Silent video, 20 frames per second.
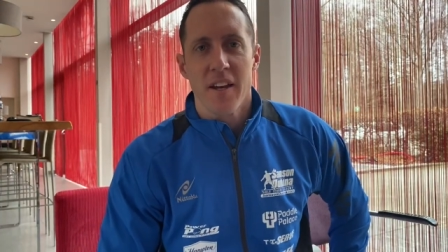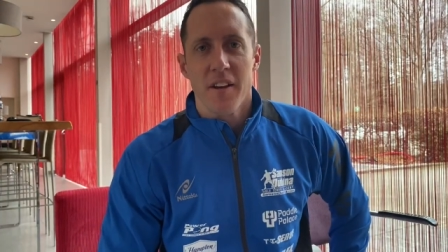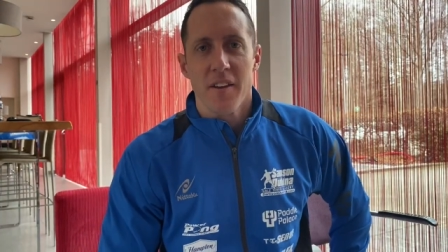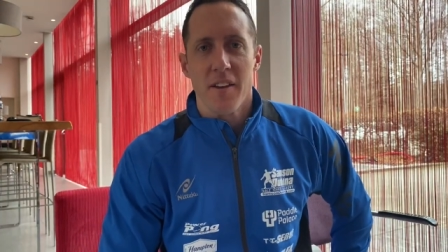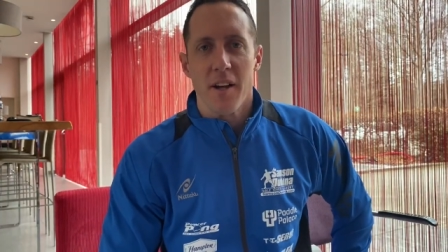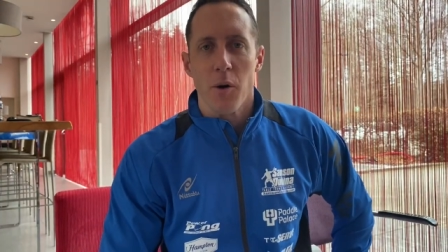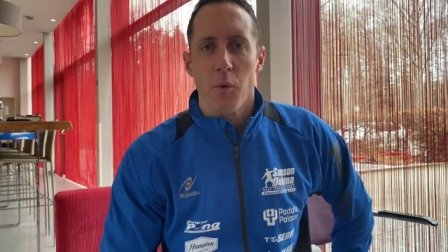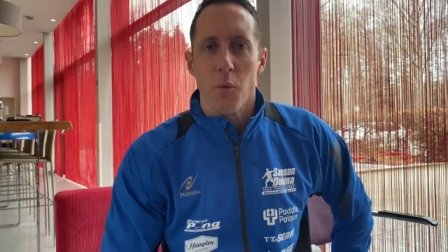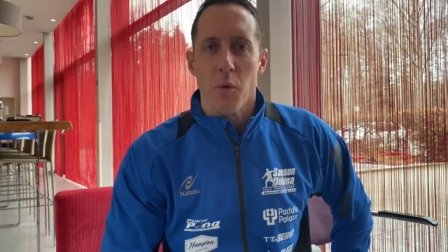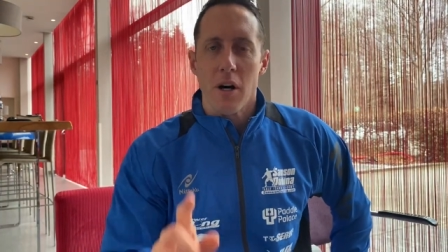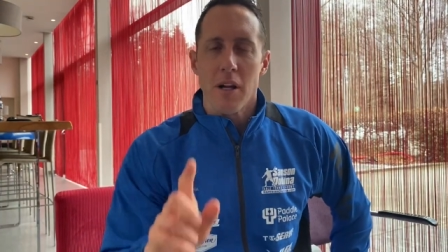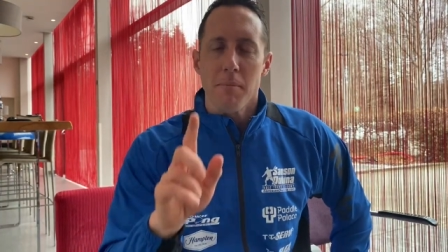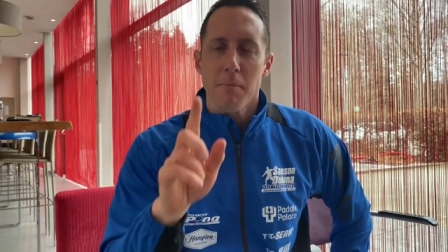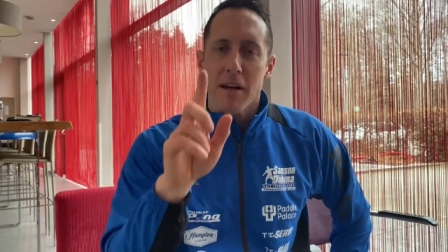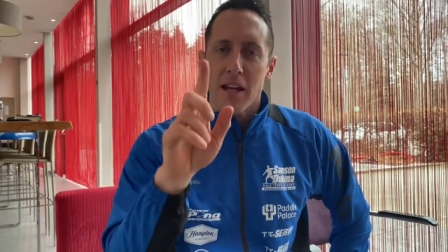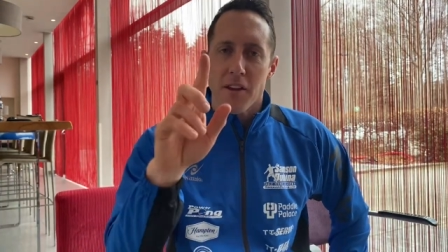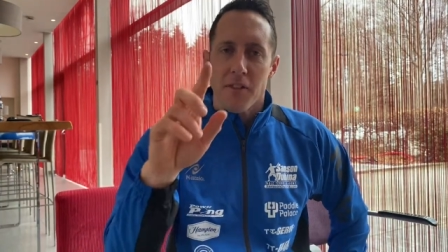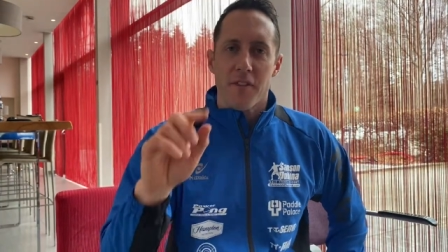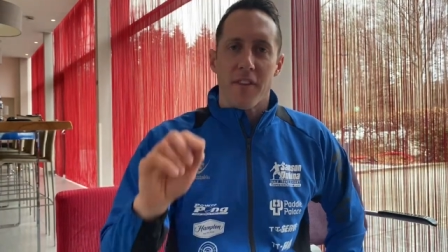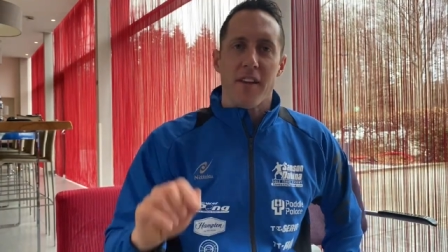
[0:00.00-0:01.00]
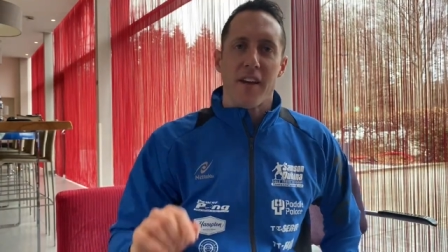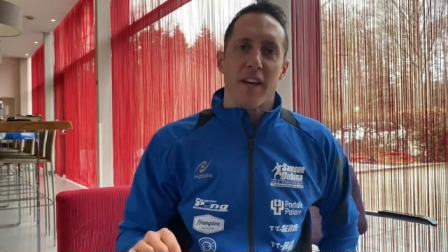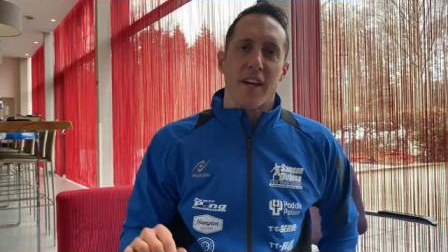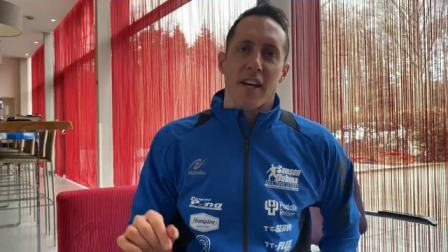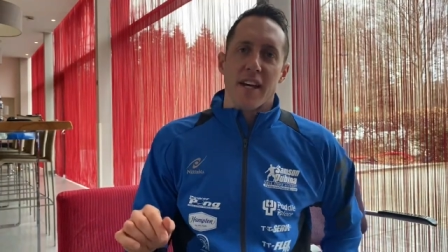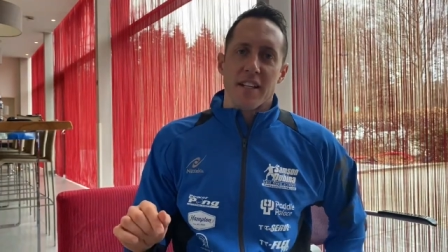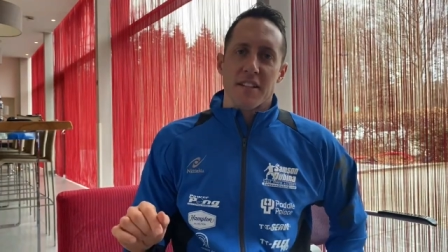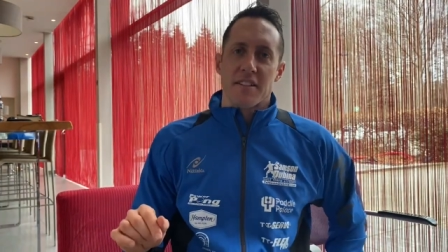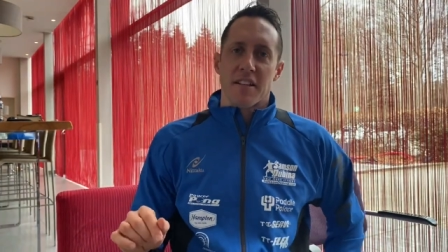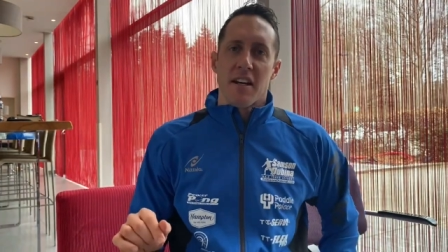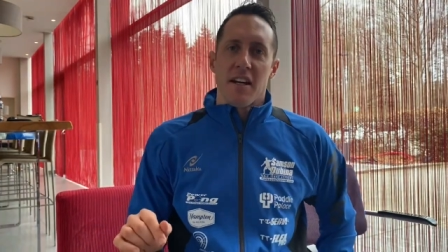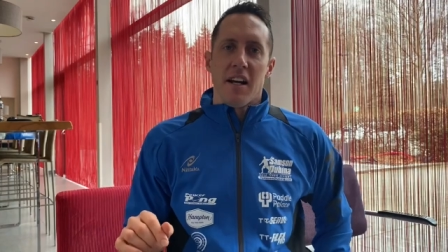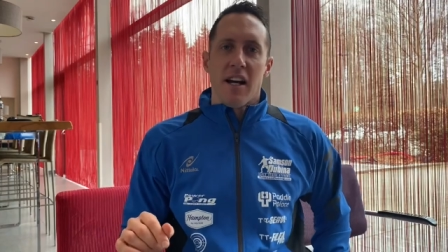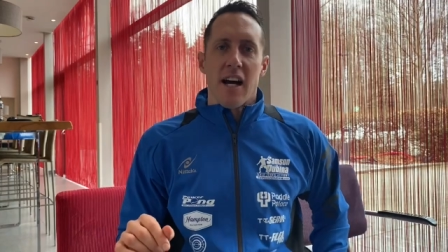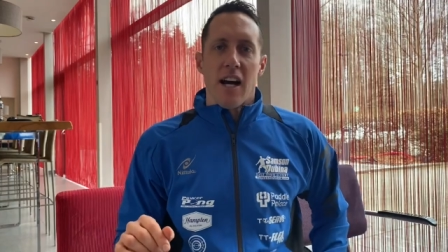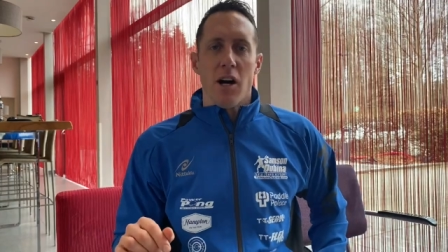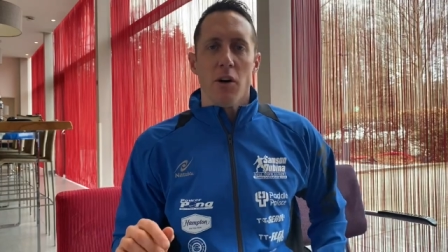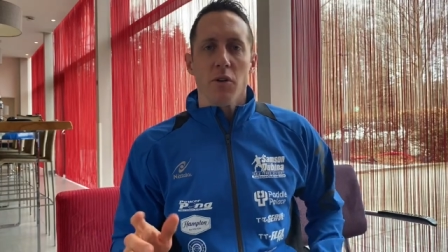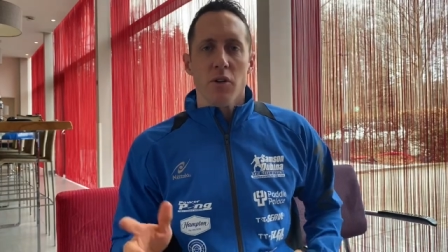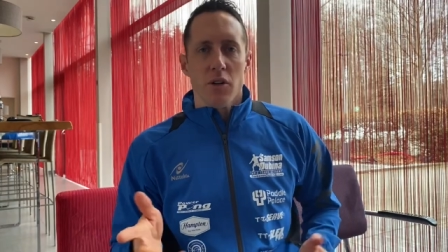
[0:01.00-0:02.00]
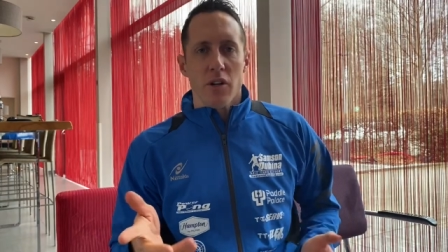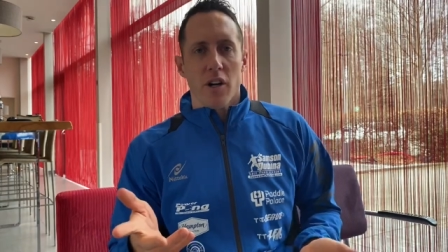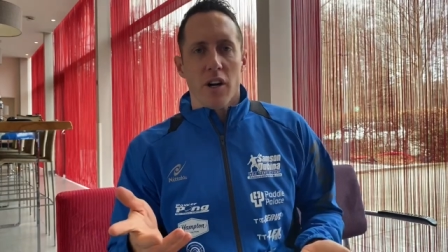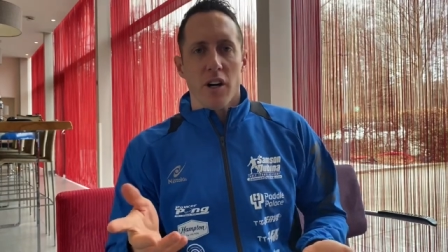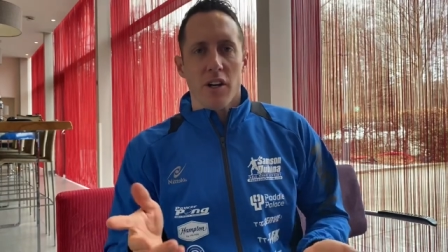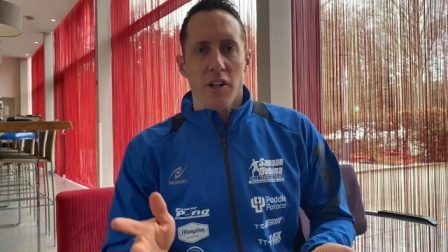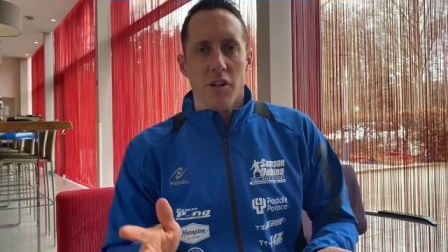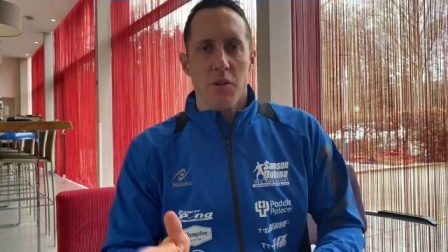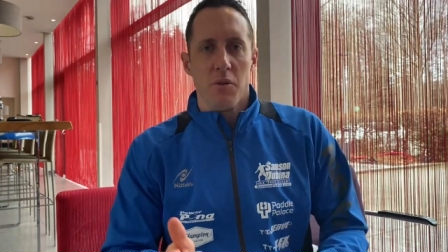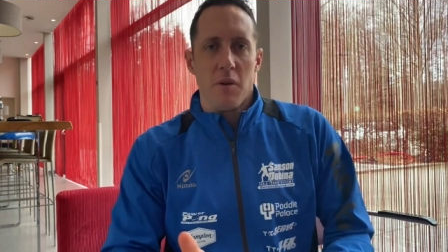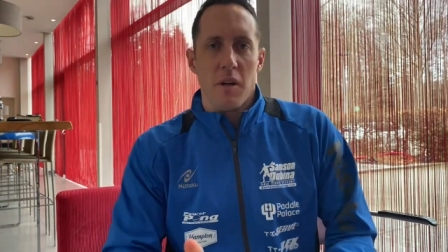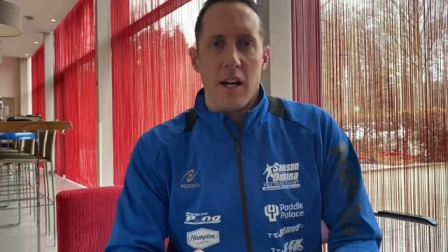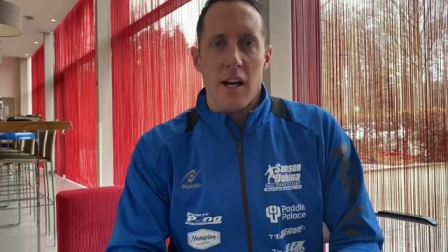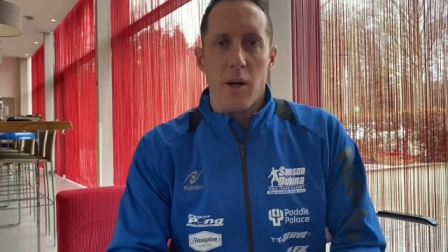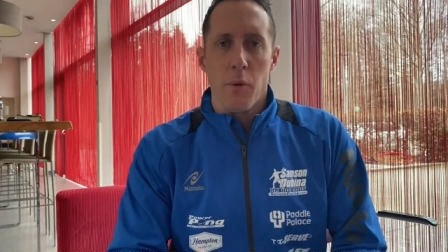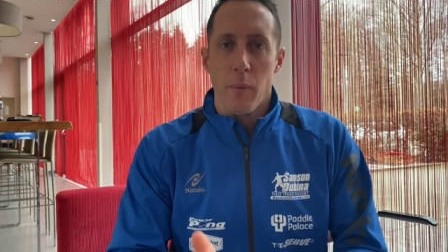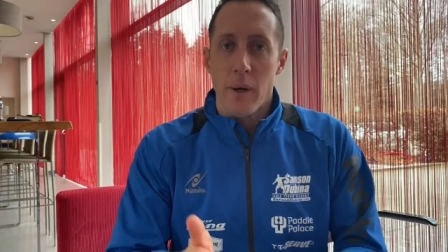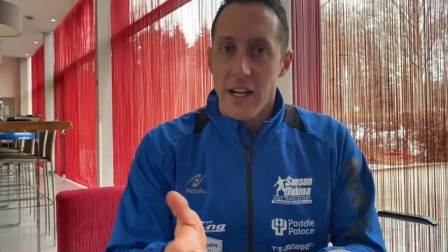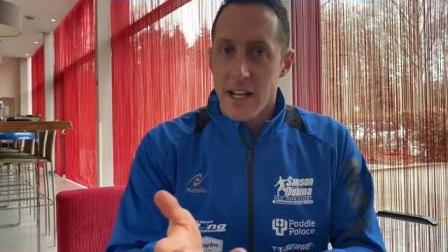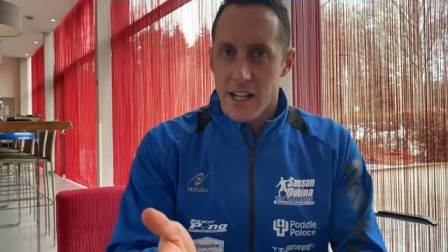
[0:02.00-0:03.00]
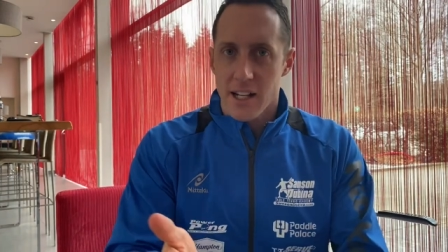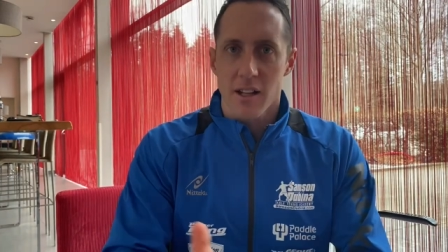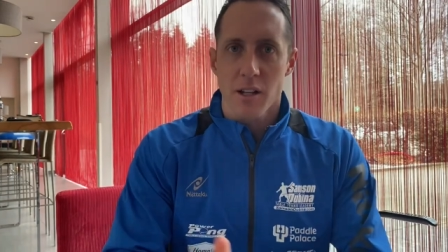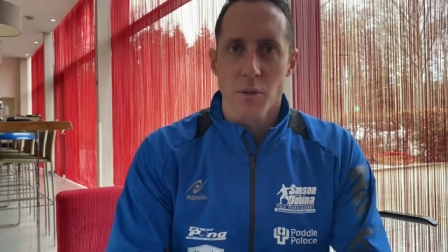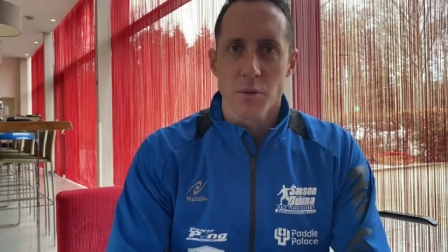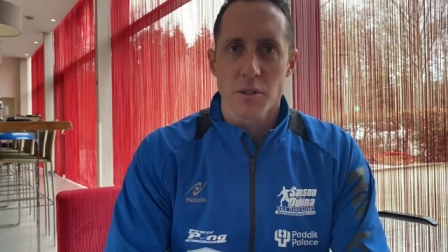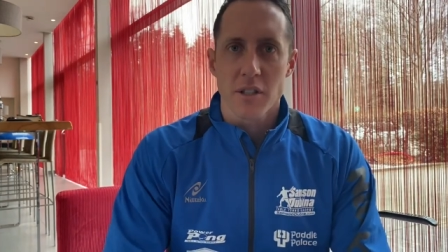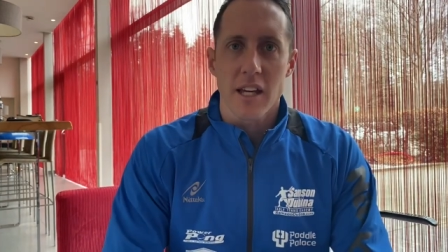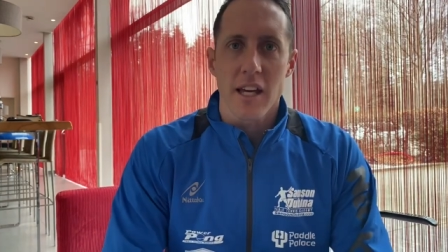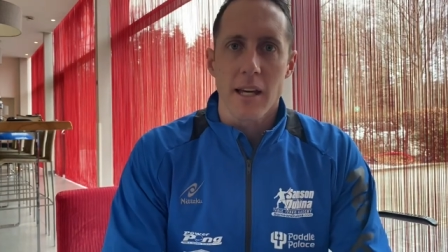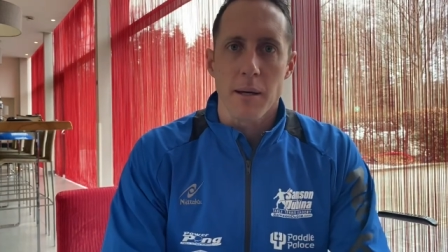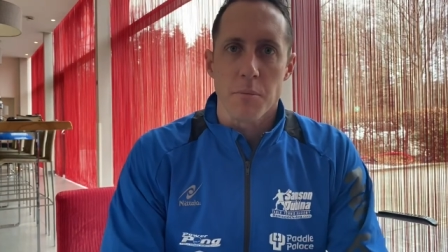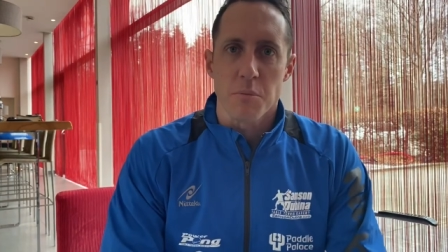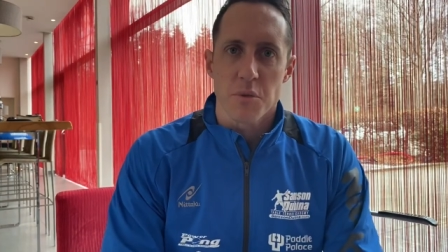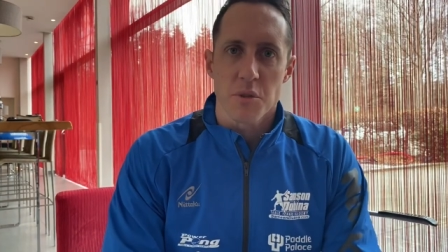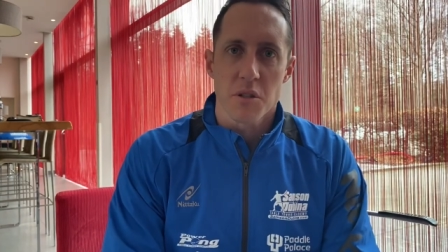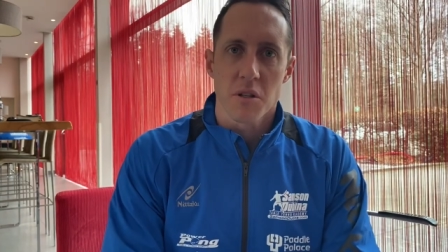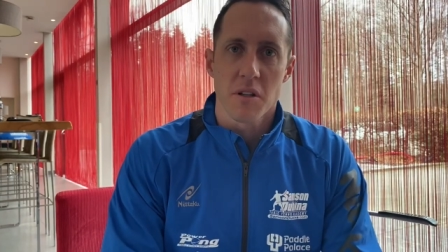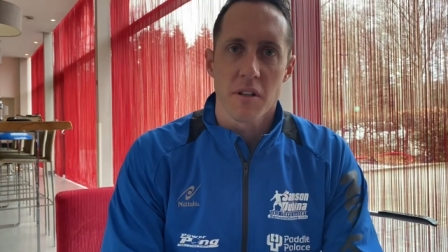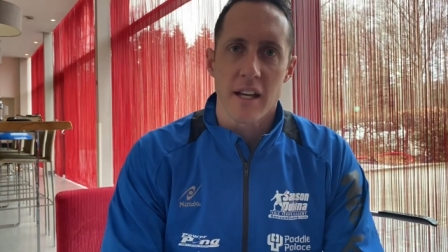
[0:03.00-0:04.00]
That one main thing is, how good are you at winning close games?